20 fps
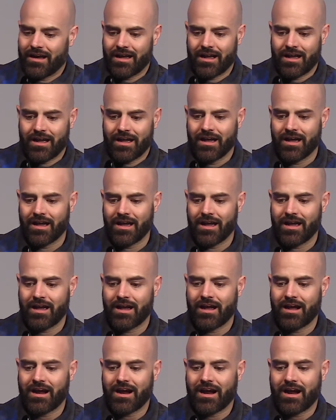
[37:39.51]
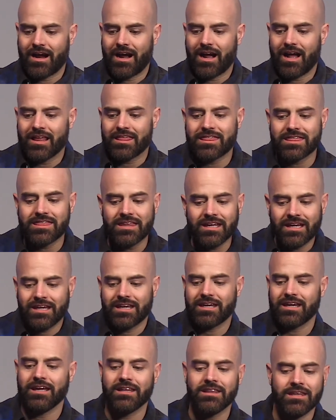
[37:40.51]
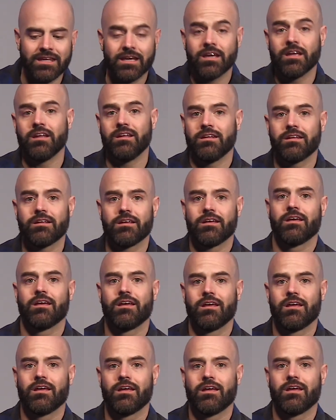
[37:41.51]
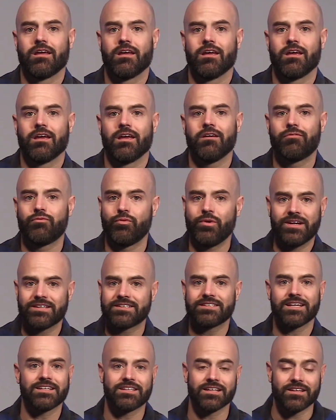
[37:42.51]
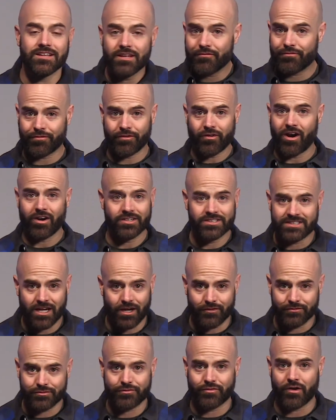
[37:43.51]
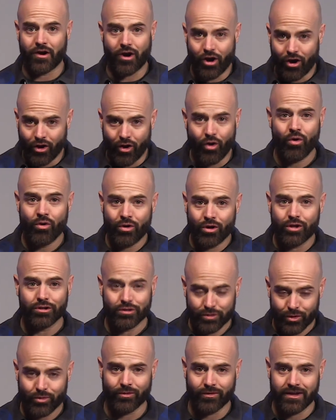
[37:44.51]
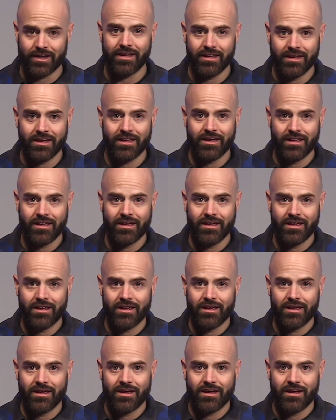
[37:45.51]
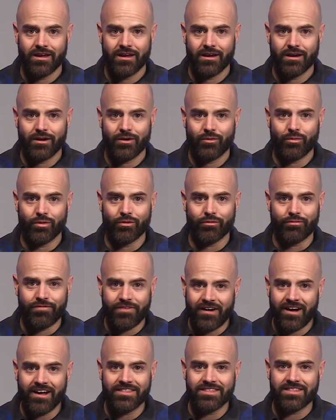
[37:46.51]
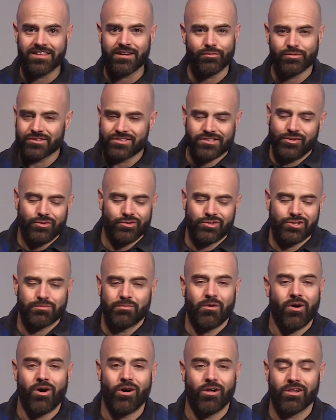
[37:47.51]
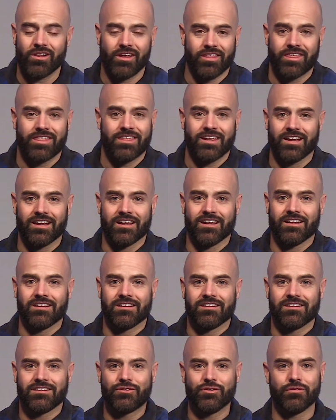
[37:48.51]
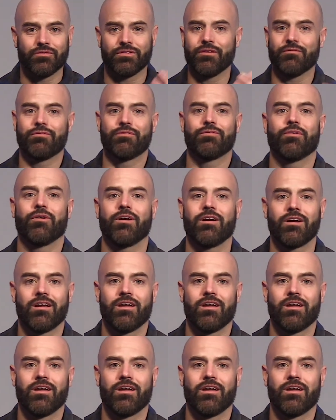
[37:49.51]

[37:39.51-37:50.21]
I think in the end, if we decide to live for ourselves, for our own glory, we'll find that it was too small a thing to have lived for.